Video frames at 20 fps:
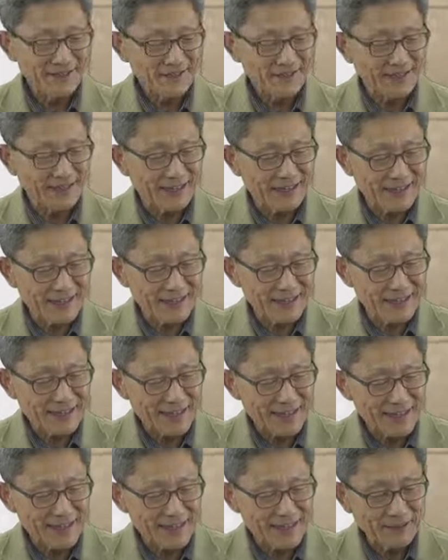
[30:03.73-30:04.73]
Yes,
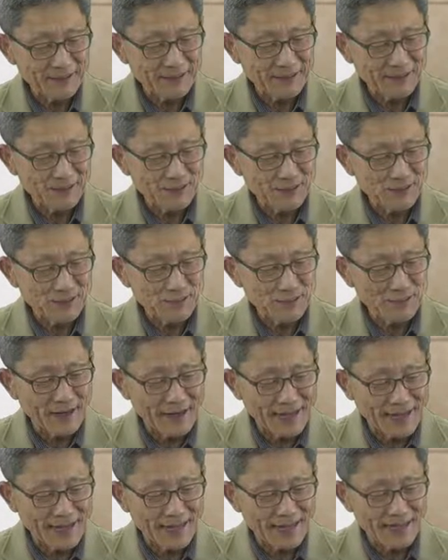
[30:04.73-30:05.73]
I have the
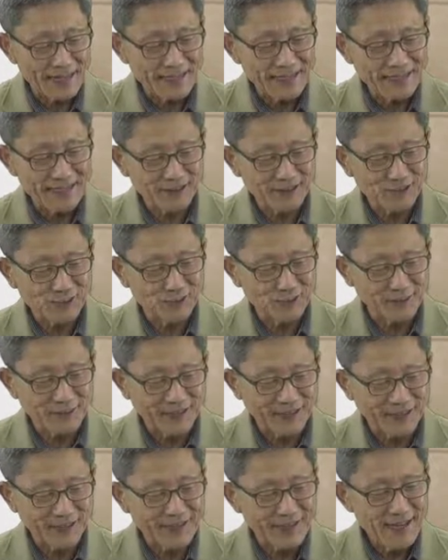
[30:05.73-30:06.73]
2A, here
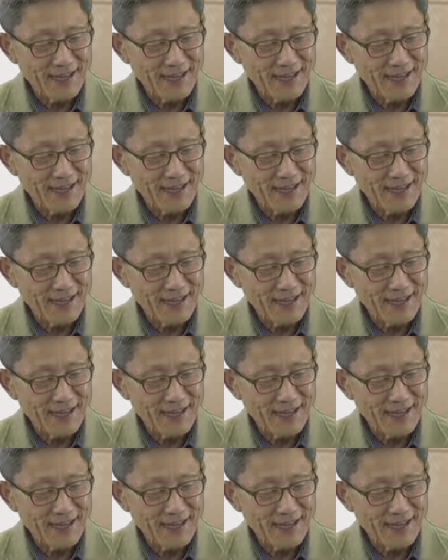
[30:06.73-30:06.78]
2A,